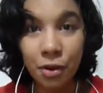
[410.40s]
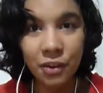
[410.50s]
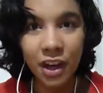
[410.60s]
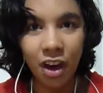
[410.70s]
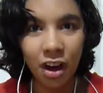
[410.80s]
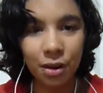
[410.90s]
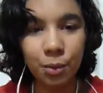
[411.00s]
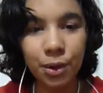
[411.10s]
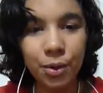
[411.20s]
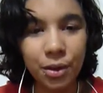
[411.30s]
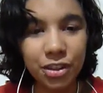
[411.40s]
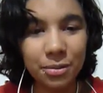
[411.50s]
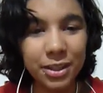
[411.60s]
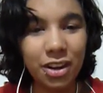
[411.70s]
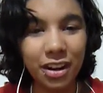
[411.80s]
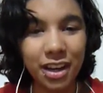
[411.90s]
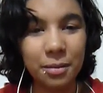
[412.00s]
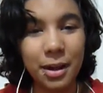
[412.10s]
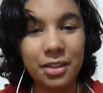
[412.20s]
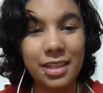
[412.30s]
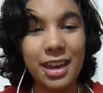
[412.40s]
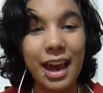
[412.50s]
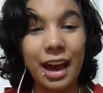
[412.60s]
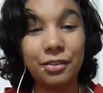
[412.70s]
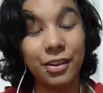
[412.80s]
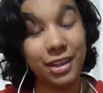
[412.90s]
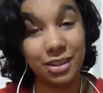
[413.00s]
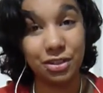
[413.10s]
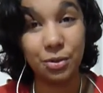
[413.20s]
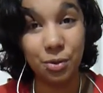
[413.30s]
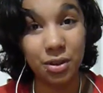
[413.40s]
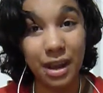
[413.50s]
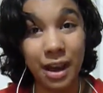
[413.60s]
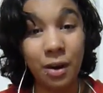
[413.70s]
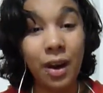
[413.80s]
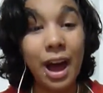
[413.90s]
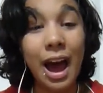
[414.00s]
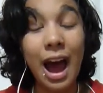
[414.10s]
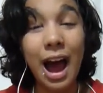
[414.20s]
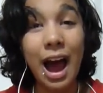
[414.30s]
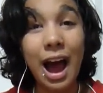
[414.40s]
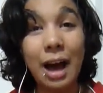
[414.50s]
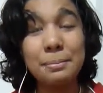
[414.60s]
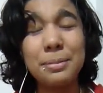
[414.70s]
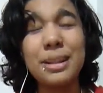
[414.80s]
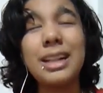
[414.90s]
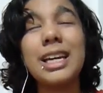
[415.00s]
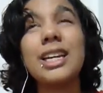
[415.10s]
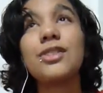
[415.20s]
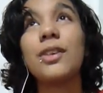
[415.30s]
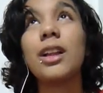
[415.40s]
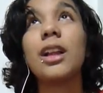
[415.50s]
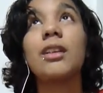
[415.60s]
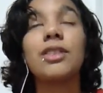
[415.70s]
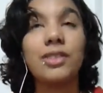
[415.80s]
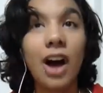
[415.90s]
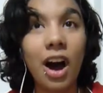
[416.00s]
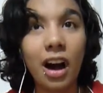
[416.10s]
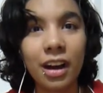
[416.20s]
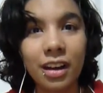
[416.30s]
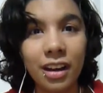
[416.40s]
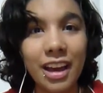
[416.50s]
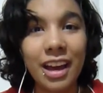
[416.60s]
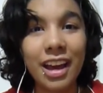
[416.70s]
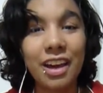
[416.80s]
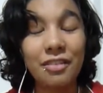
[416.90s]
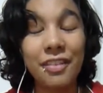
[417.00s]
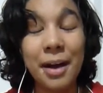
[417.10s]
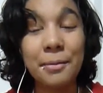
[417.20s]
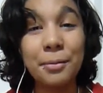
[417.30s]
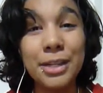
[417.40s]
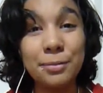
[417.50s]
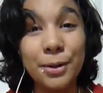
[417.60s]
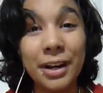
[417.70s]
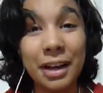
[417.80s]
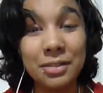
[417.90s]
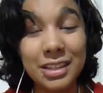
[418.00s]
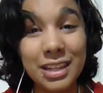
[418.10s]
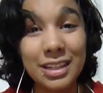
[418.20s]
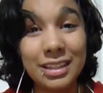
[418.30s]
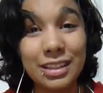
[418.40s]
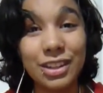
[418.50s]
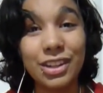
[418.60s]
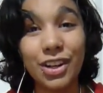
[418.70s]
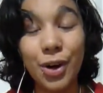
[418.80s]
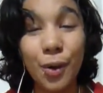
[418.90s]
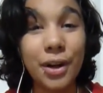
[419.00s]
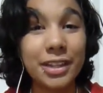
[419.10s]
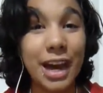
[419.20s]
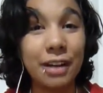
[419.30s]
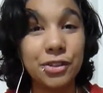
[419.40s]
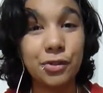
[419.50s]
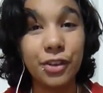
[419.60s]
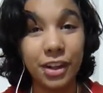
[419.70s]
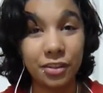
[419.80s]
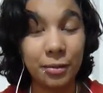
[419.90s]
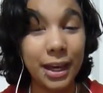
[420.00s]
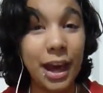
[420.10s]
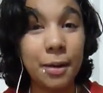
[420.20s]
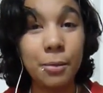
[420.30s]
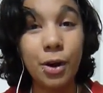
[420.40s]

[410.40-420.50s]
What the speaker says: Moving on, we're going to be talking about the African school now. Please, for the love of God, if I mispronounce this, you're going to have to forgive me.